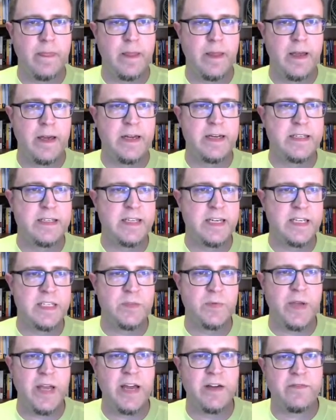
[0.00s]
And it does. We
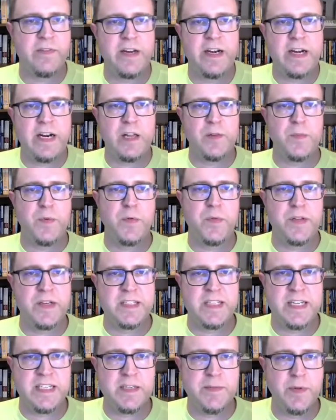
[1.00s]
can't find an element with
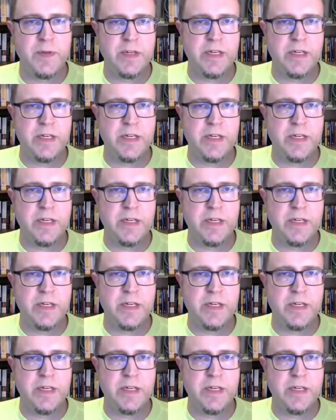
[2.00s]
accessibility